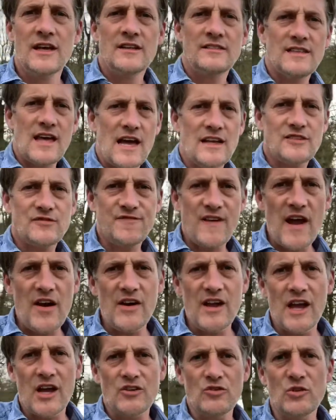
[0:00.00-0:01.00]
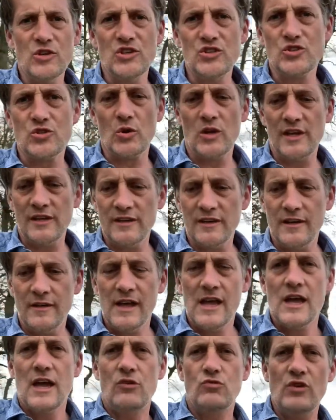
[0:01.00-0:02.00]
that's very unusual and
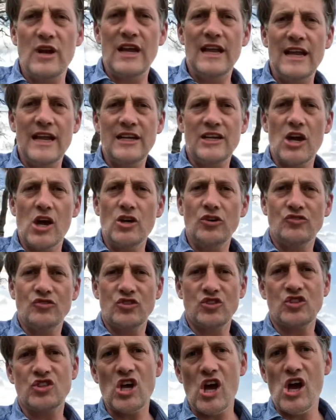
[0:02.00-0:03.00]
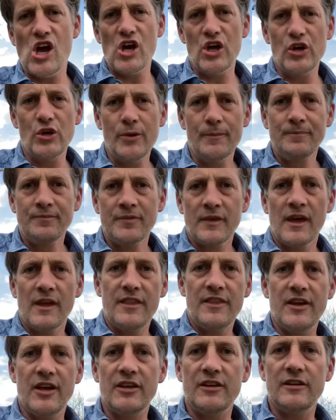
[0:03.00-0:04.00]
really goes to show that